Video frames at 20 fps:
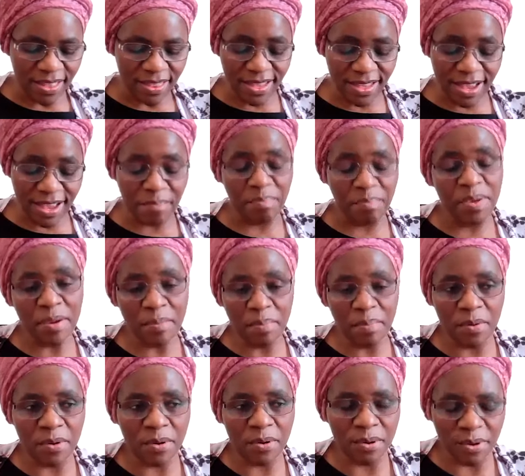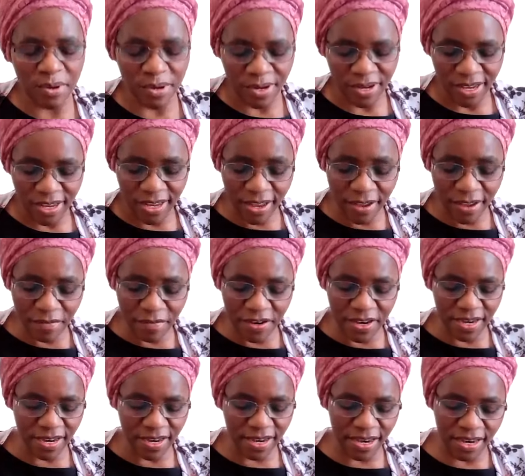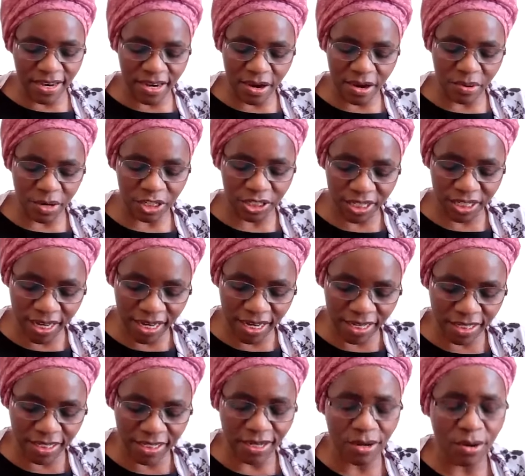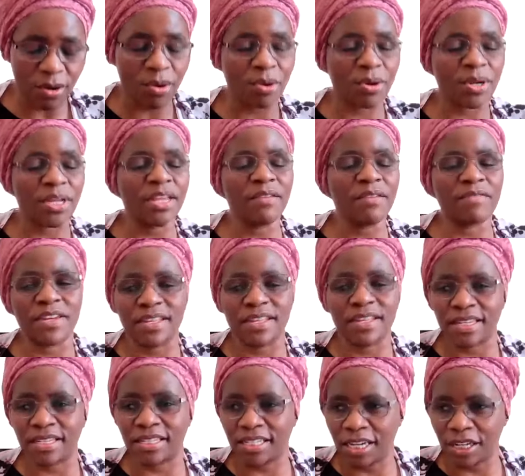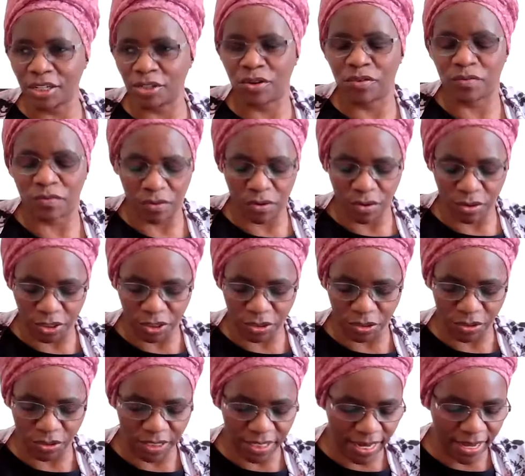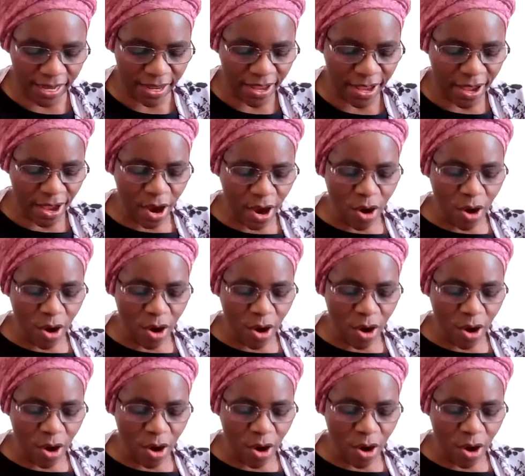There are people, even in our church or even in the church of God today,